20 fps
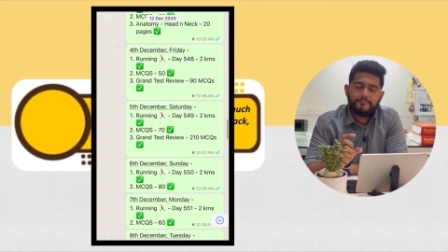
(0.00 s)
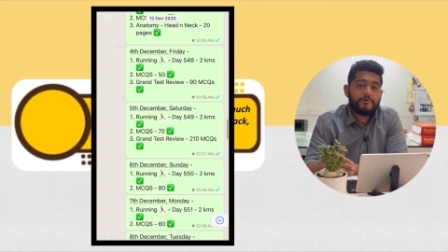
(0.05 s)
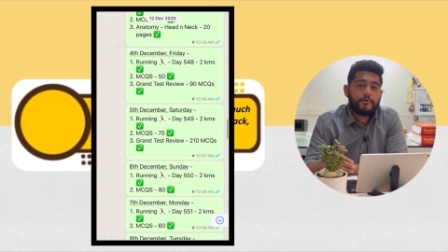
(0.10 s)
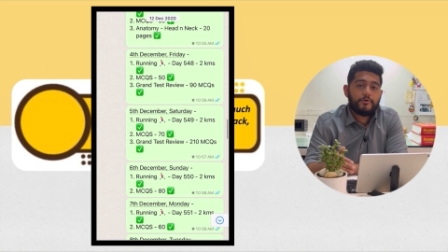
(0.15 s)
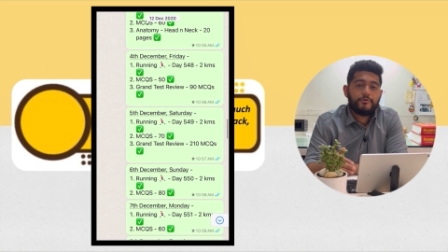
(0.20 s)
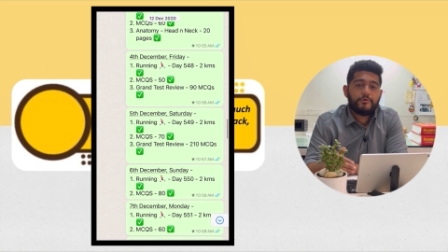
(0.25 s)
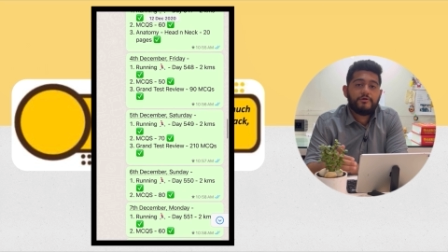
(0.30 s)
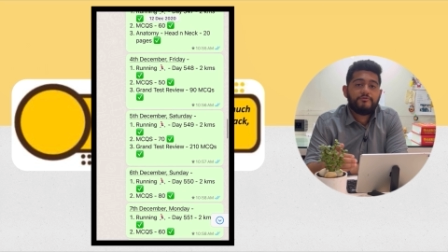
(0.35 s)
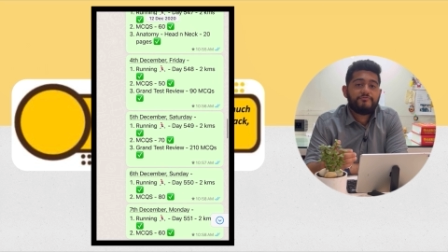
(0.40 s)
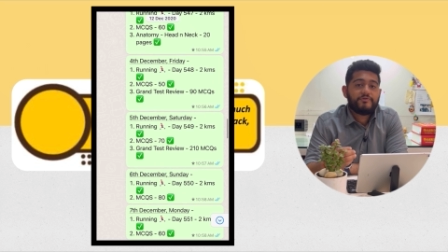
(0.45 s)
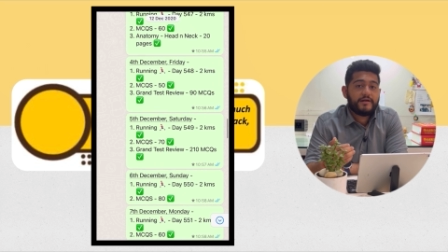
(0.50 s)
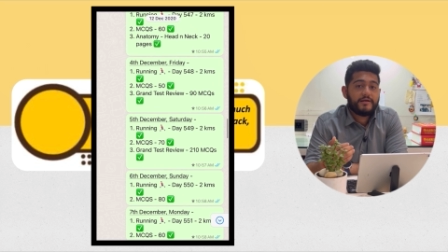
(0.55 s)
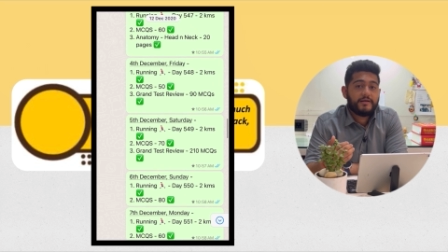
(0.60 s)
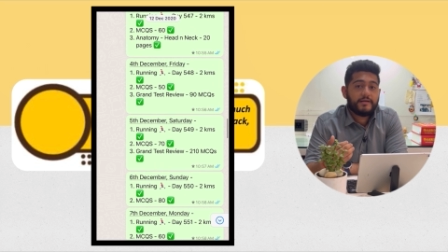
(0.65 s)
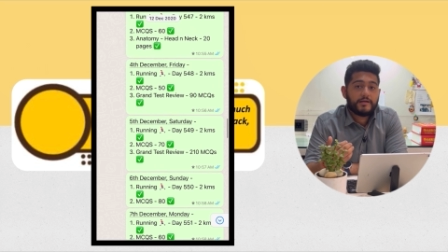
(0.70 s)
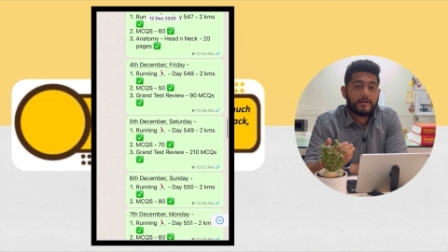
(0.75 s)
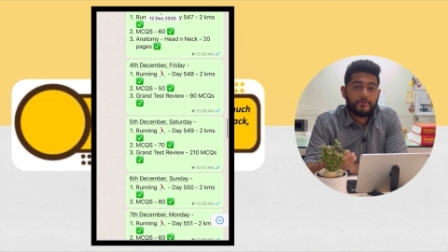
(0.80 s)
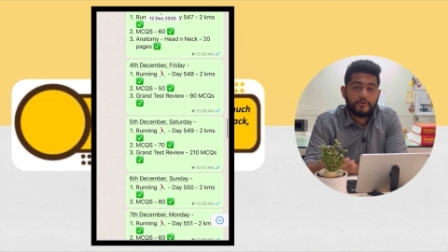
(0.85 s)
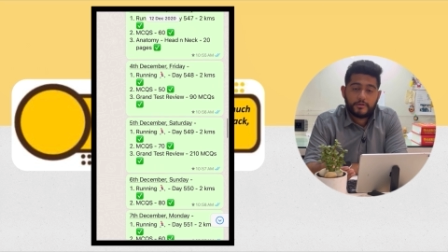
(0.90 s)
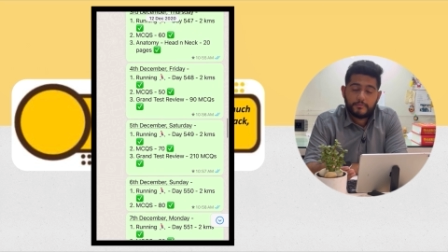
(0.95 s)
or you can find
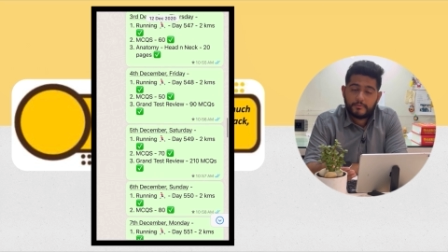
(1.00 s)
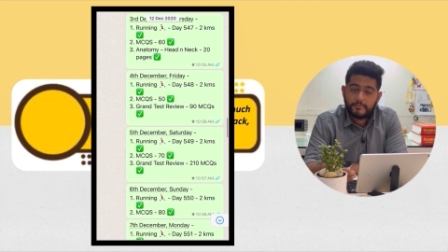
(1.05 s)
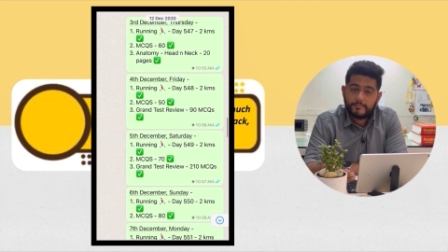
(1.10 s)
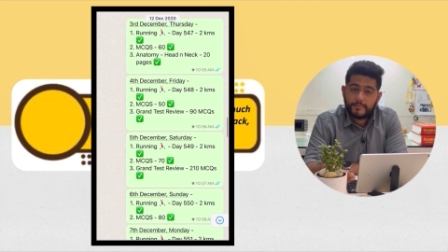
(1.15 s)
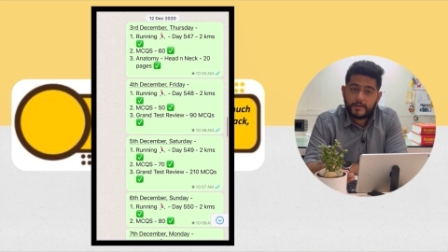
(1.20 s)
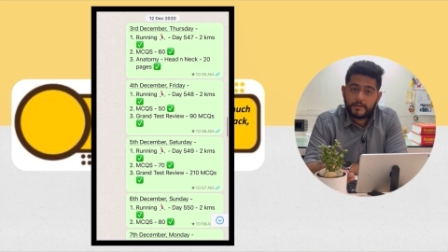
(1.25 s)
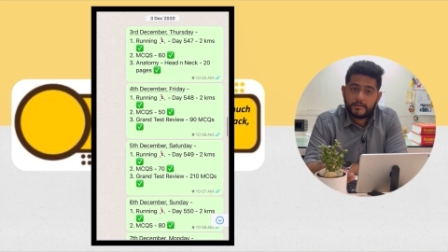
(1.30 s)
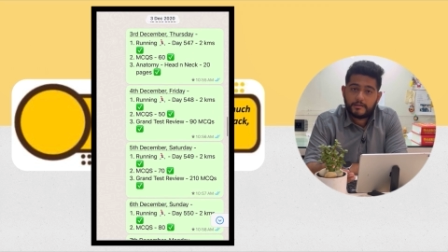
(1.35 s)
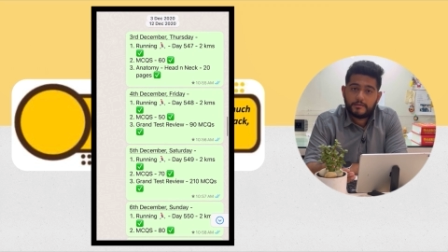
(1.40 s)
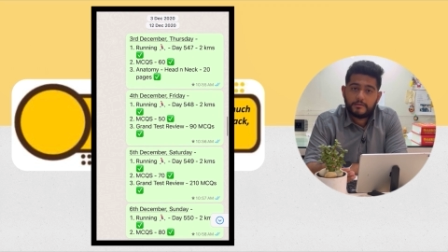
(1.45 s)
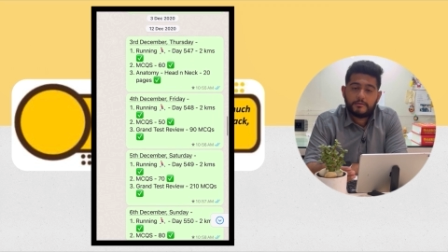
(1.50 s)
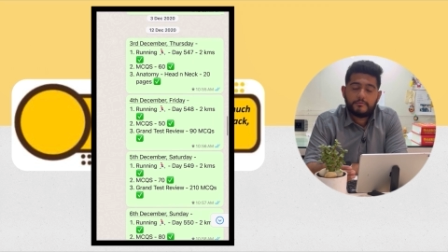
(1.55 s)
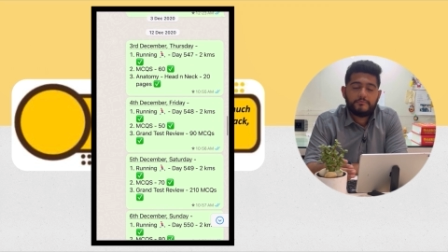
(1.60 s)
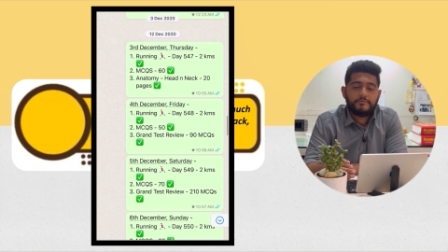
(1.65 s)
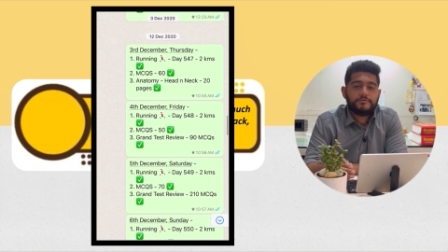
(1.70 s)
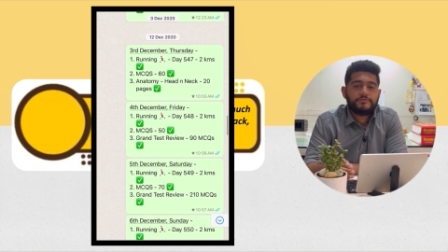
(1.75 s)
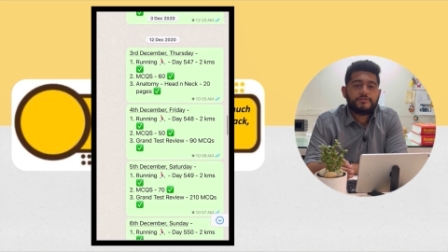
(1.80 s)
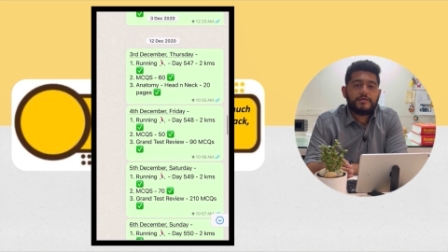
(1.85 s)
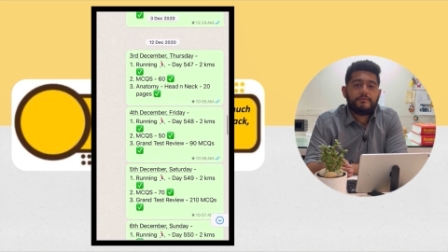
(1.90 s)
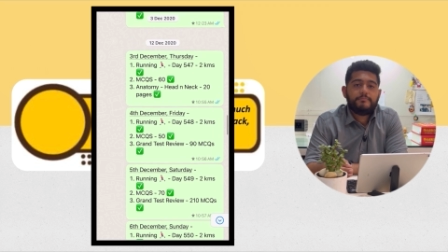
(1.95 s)
an accountable partner,
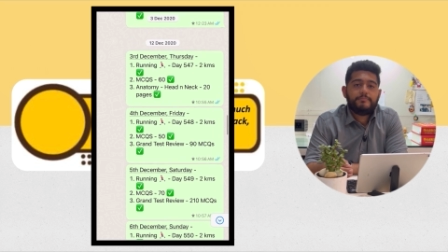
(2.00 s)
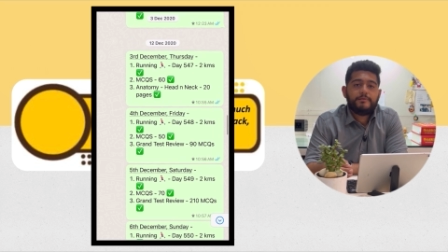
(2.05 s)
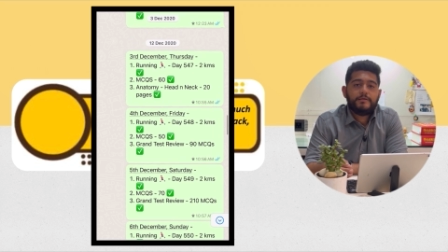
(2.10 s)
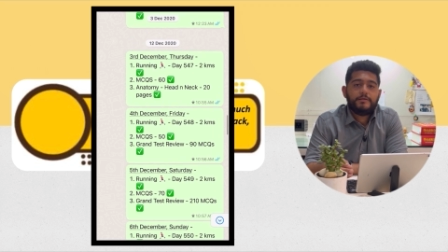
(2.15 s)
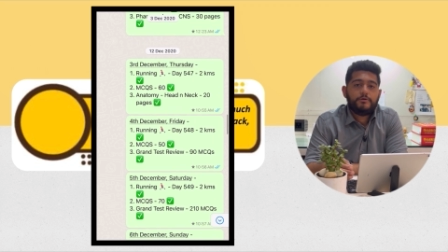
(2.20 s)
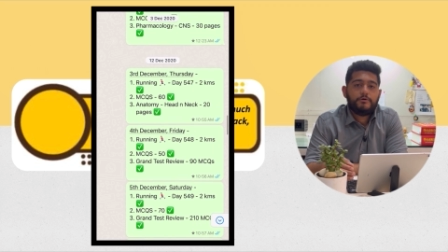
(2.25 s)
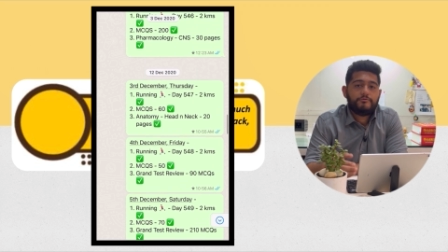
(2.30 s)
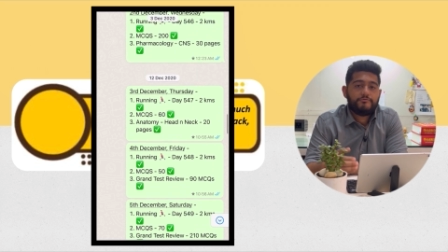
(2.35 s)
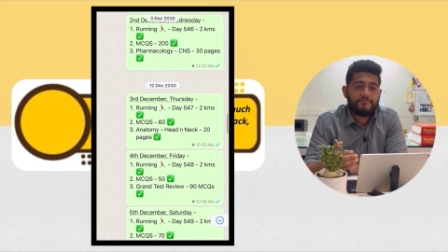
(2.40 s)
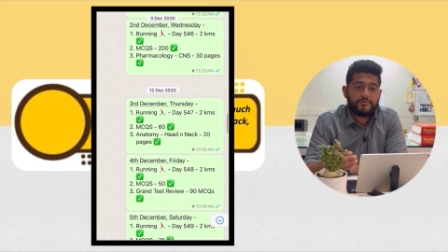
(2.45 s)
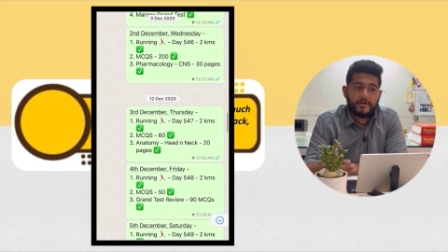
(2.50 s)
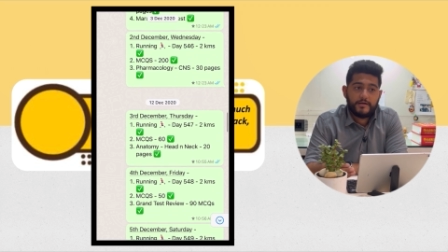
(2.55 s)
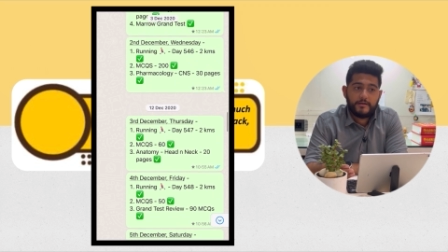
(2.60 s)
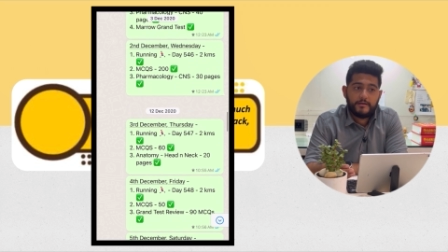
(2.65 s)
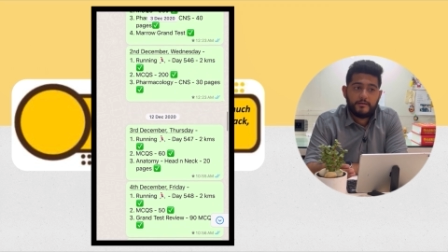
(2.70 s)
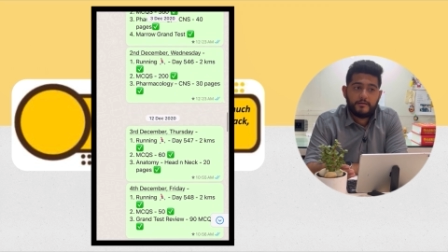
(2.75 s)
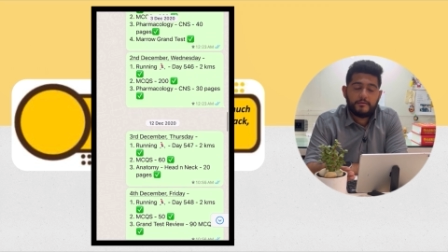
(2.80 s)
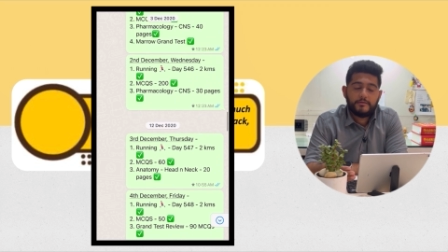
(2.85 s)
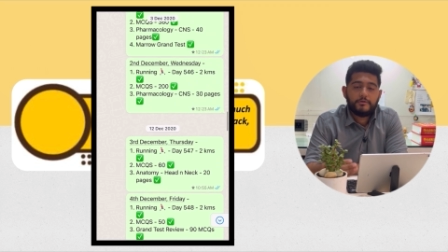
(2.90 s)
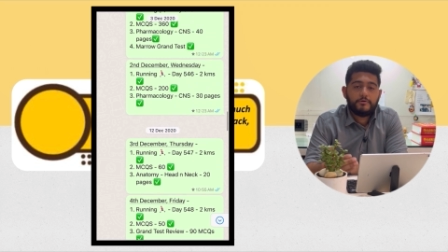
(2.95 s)
which can be your friend,